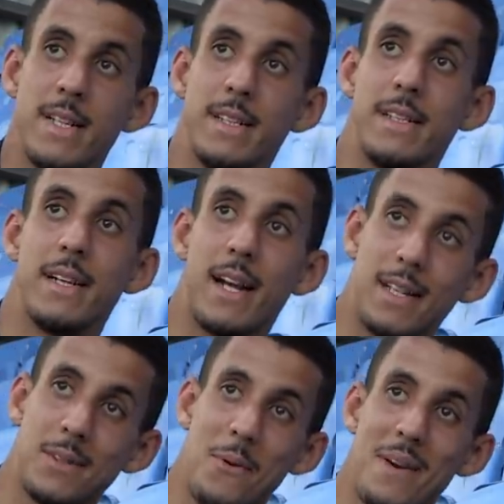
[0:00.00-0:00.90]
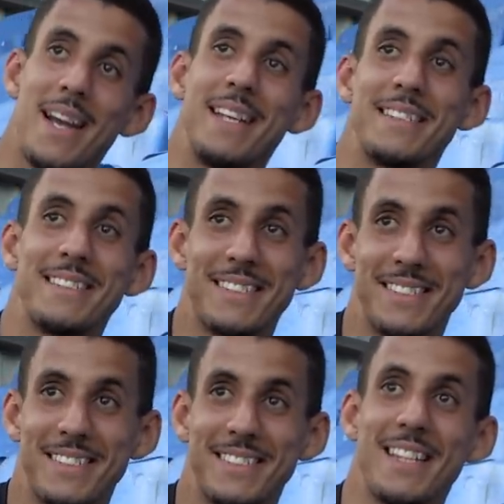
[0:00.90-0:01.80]
I don't like
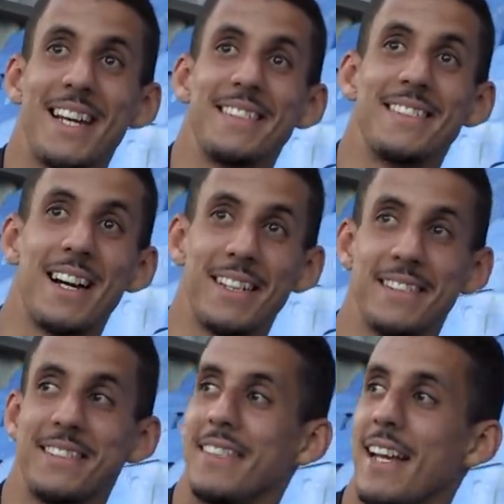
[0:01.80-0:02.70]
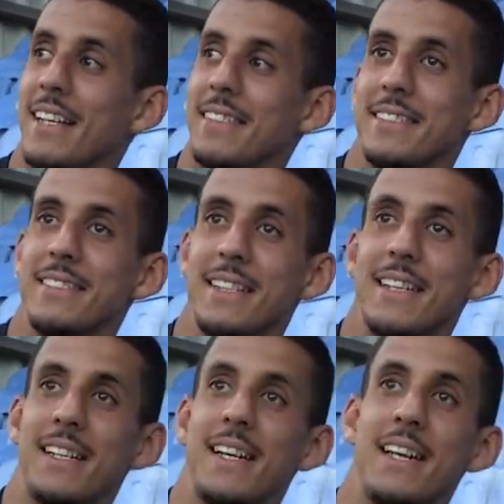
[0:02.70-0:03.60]
setting targets like
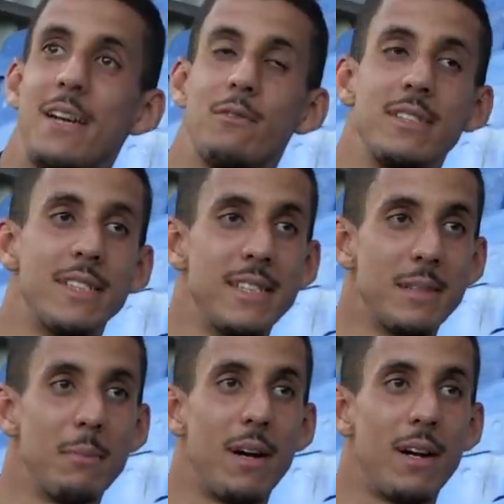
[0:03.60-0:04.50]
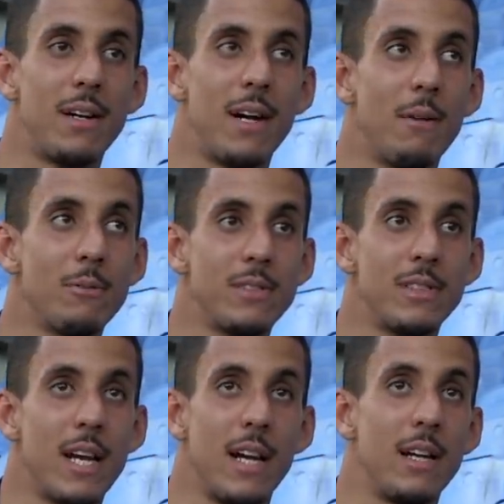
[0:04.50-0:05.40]
early of the season, but I would
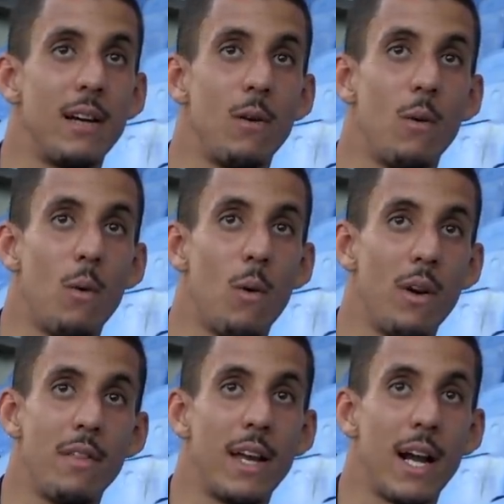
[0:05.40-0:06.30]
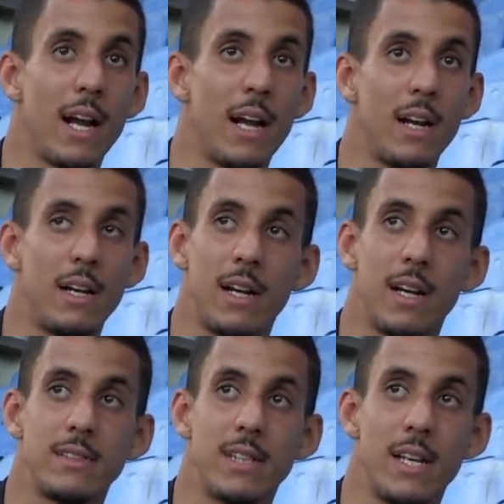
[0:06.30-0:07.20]
say only thing I
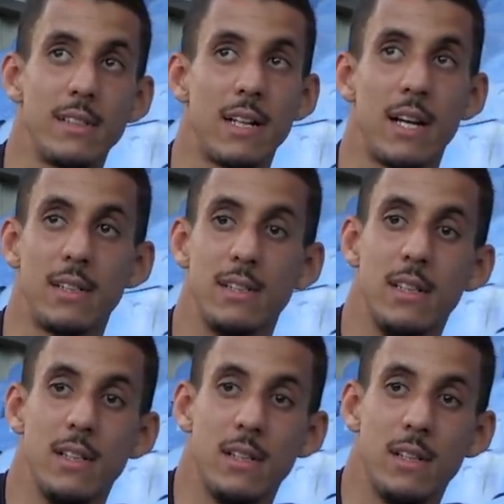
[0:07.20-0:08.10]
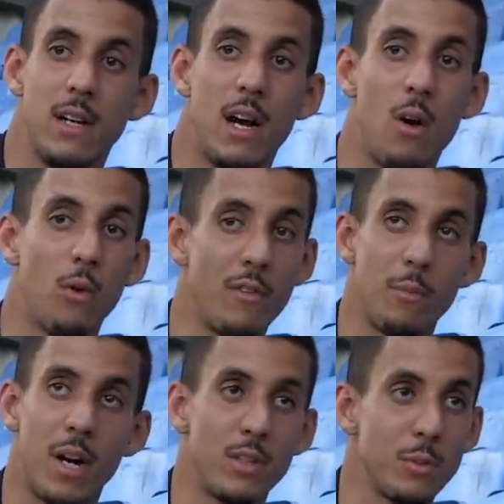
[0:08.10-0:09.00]
can say is that I'll give
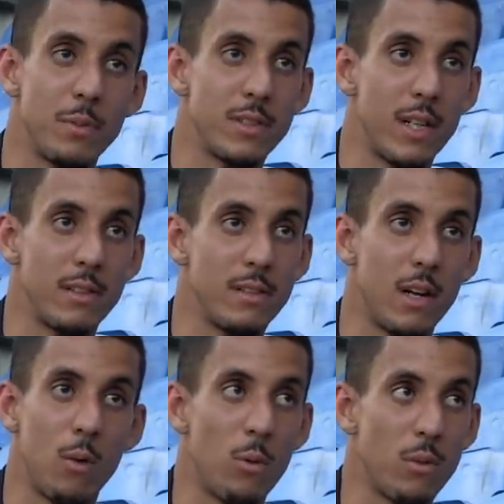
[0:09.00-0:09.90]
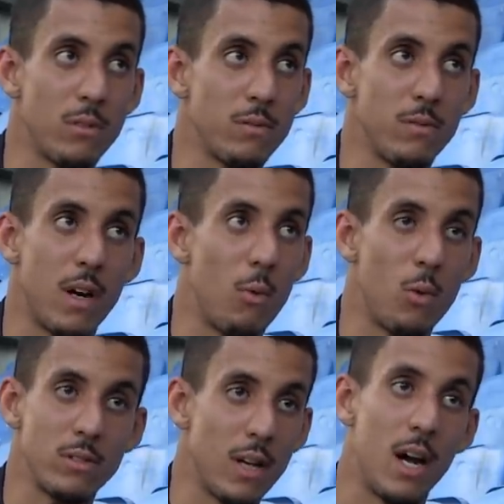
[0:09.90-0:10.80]
my 100%. I
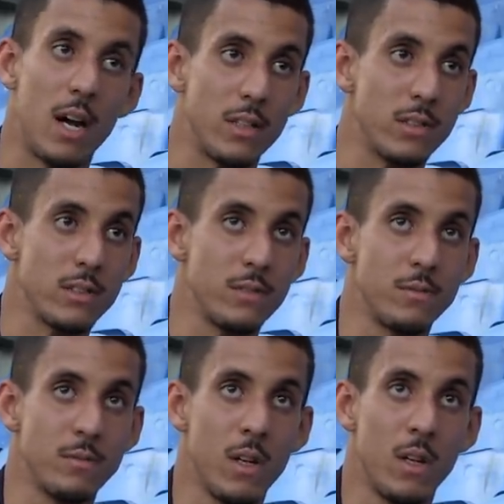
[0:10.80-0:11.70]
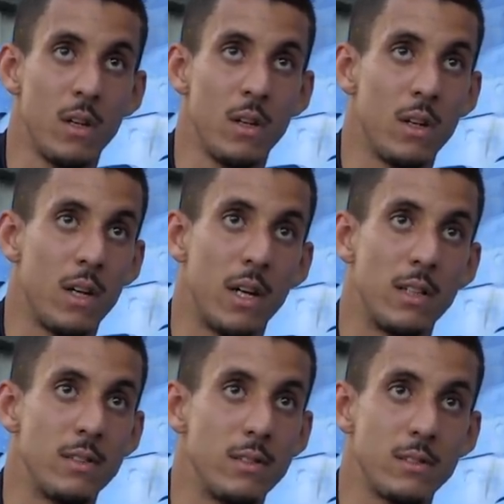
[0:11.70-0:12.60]
work the hardest
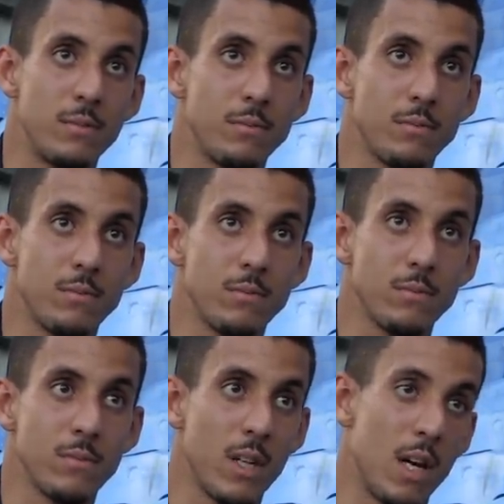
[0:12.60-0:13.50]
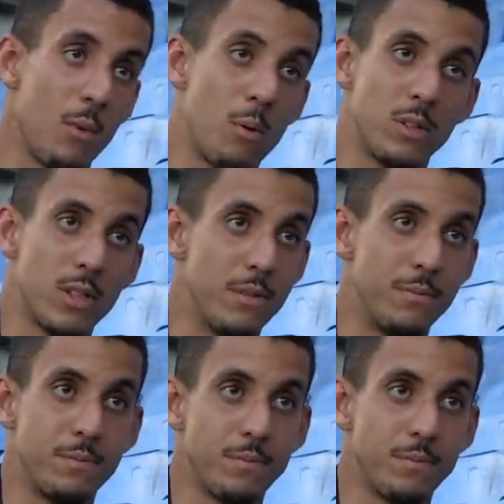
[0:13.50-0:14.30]
and we will see.